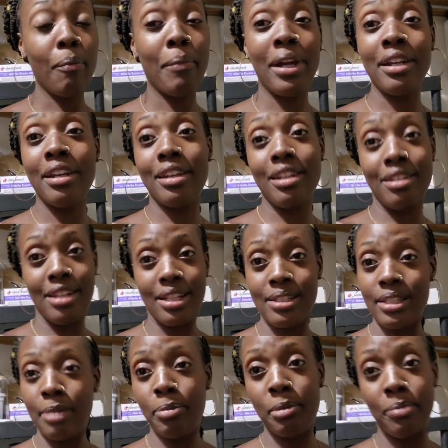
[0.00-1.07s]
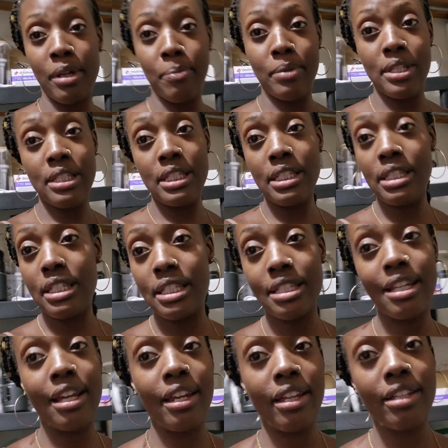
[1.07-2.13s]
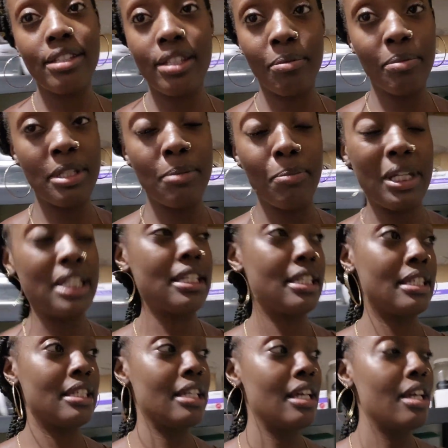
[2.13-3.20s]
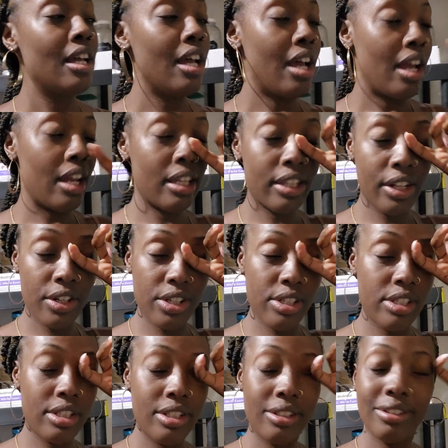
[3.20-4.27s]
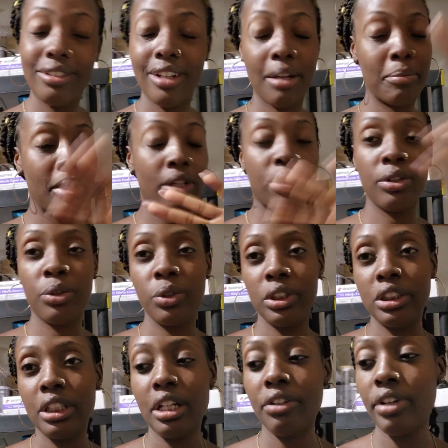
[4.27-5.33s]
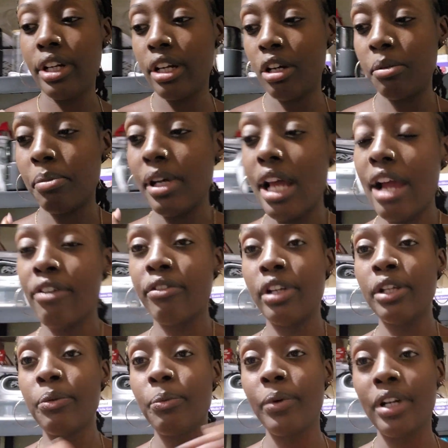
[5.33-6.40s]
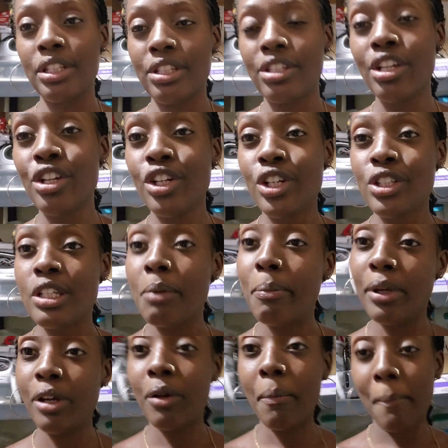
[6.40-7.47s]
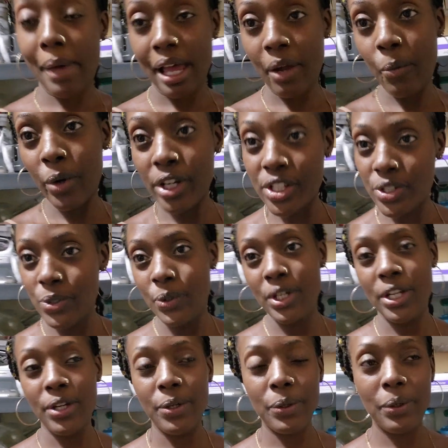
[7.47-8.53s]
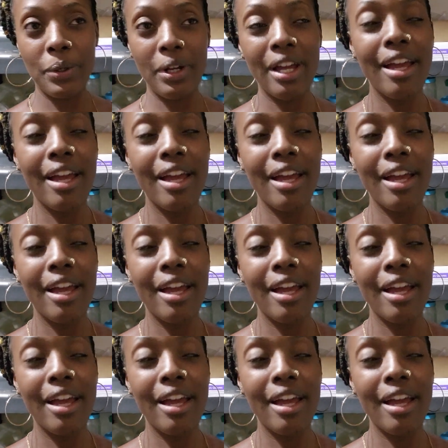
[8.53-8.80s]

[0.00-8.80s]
The next step in my business is getting some space. I'm not gonna go into that right now, but I really want to build my work studio.